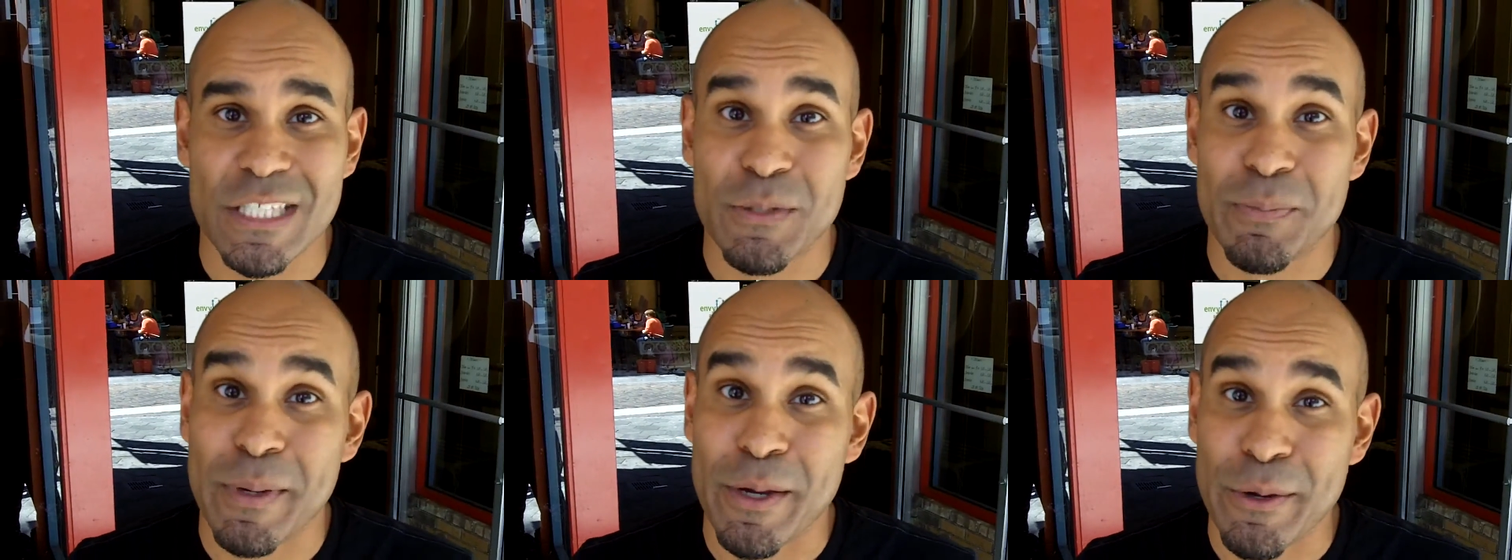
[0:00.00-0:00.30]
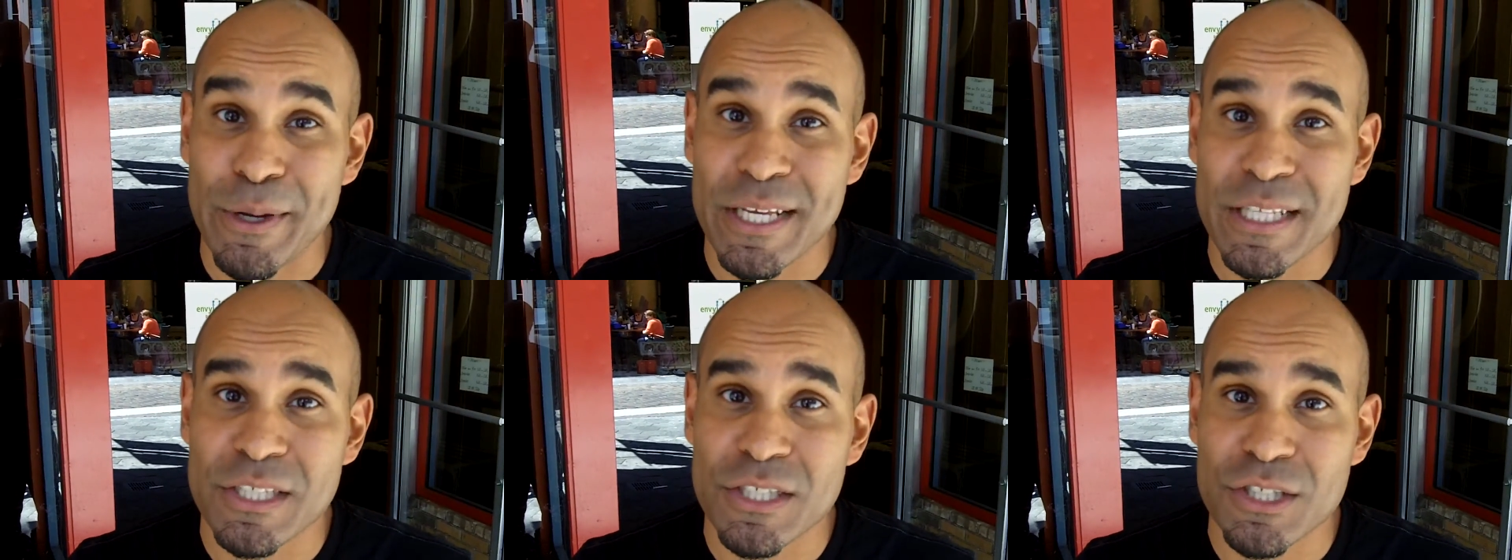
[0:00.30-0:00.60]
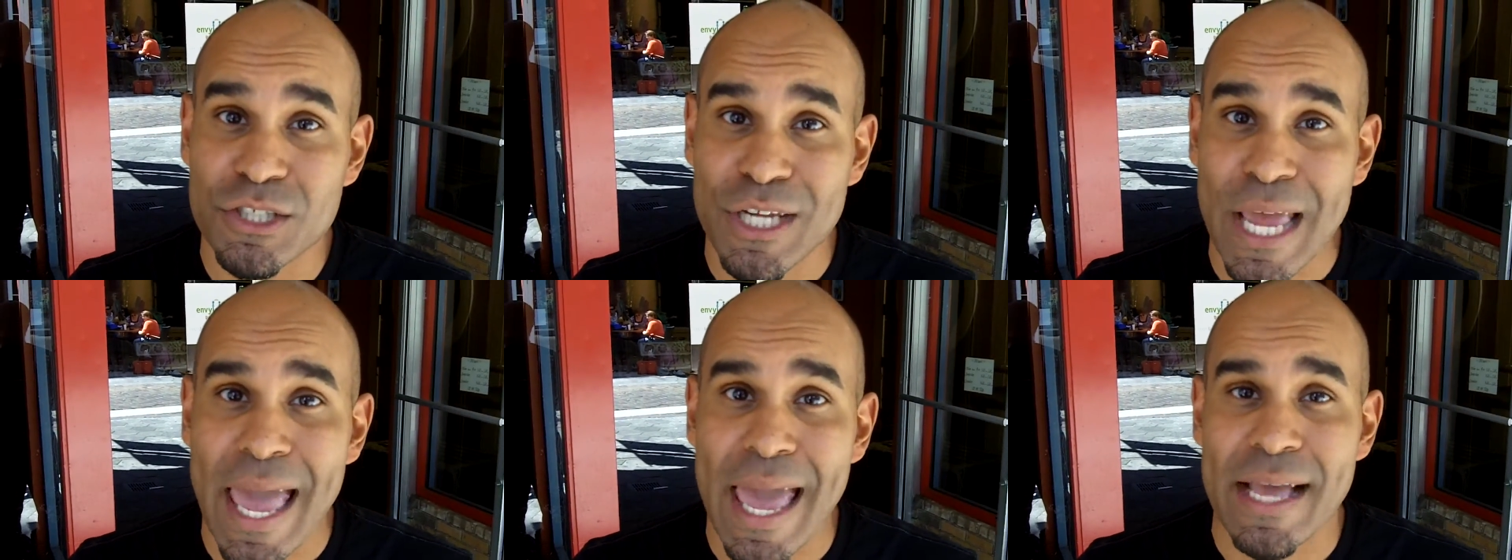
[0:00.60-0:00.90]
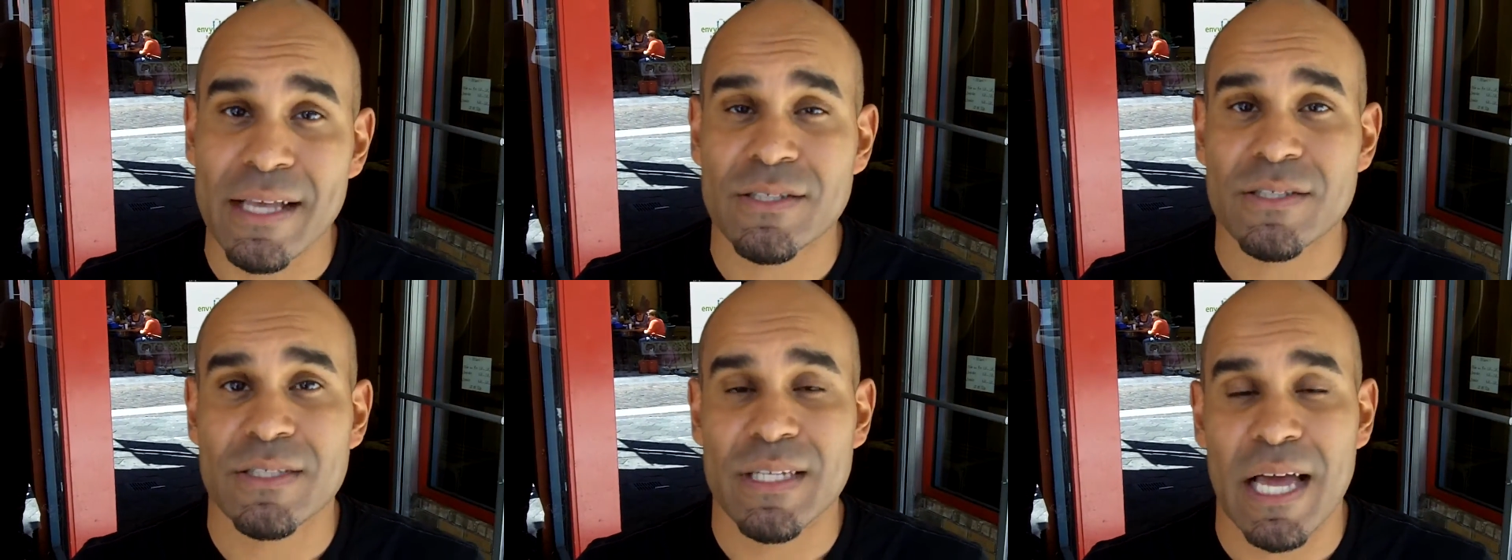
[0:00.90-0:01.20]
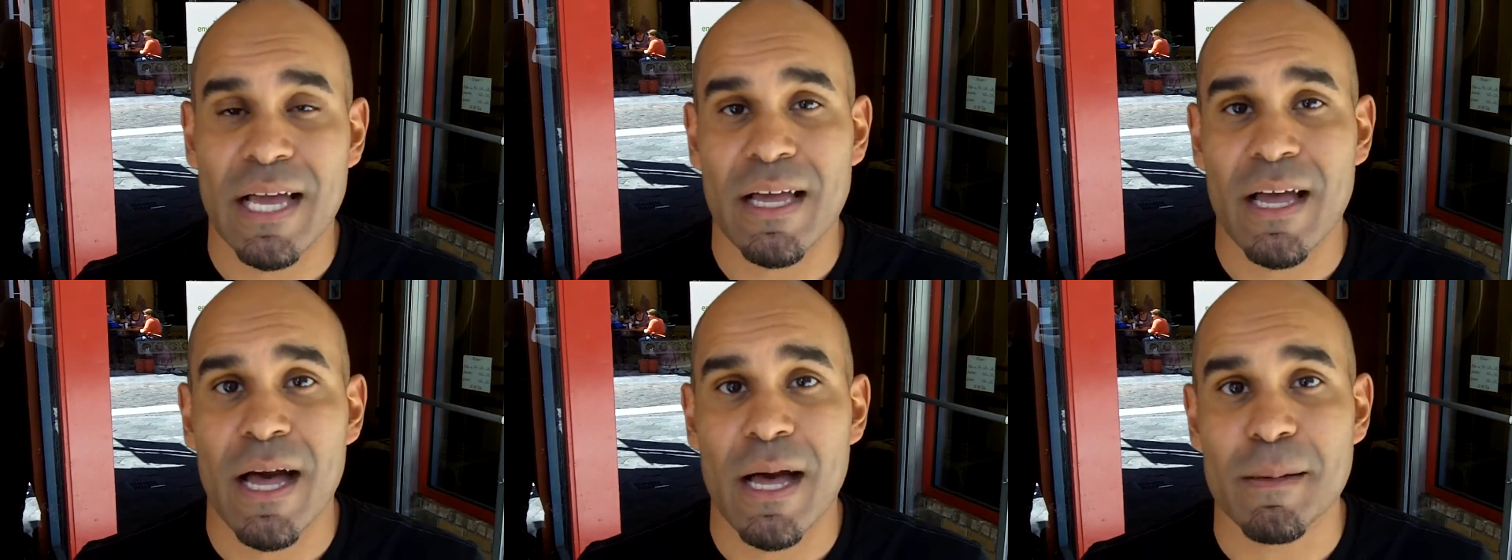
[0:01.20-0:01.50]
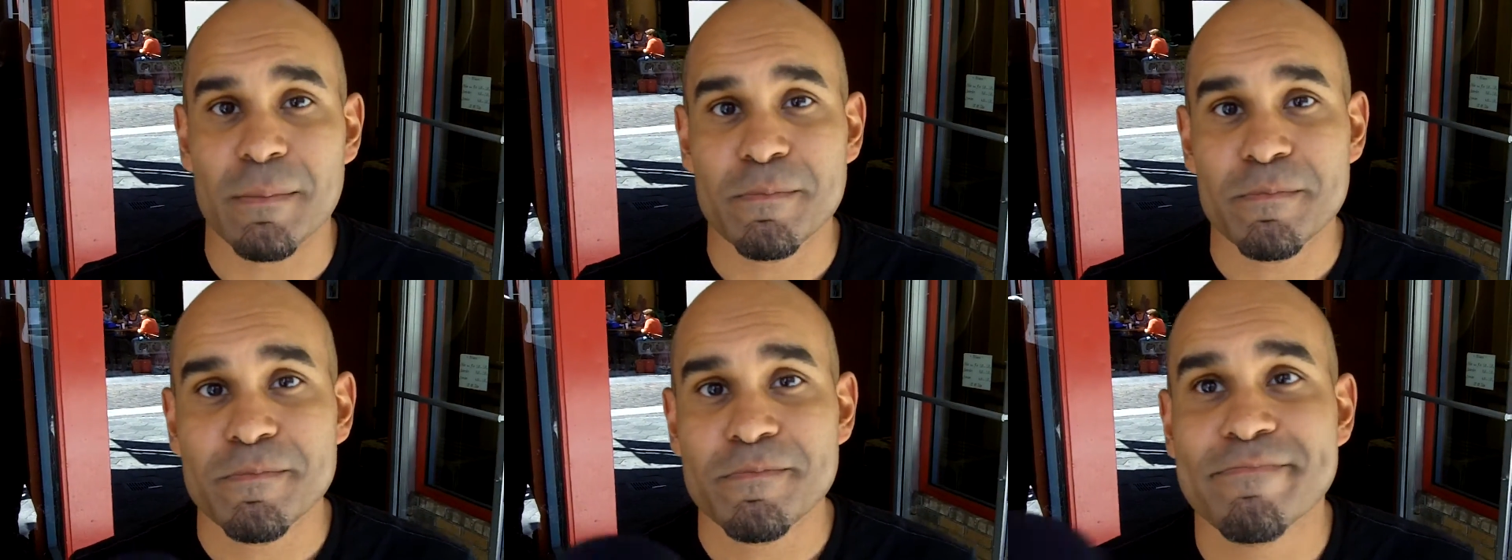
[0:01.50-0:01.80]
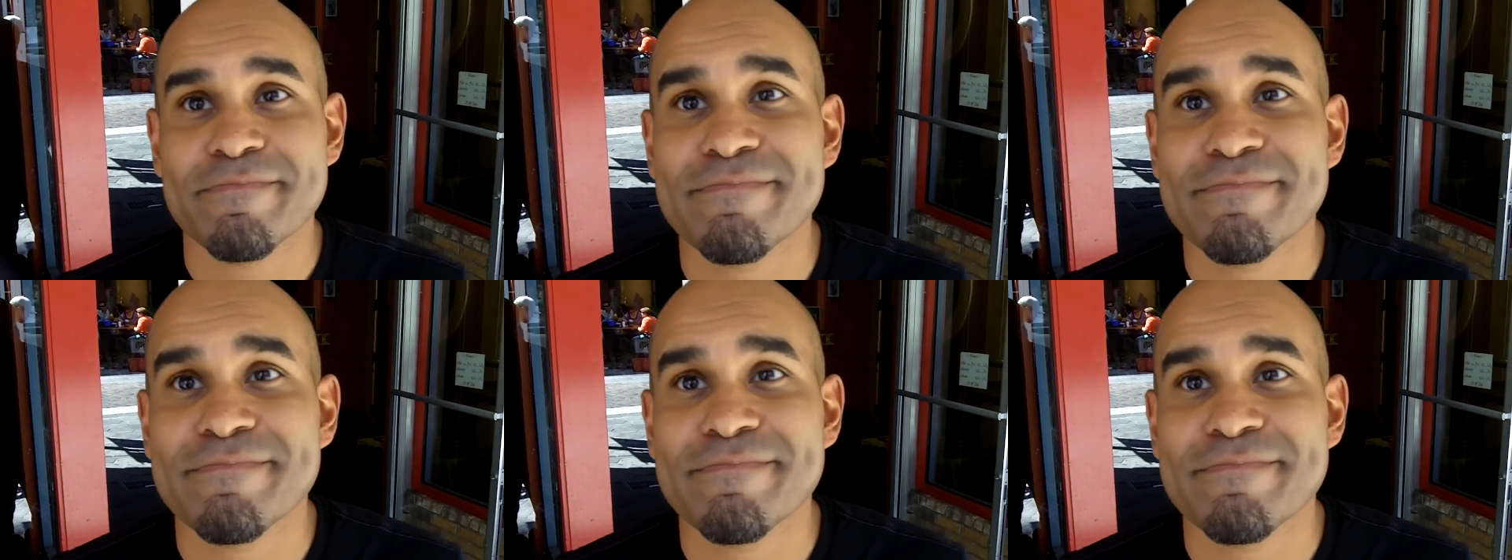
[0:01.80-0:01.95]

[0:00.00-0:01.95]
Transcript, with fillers: experiencejax.com.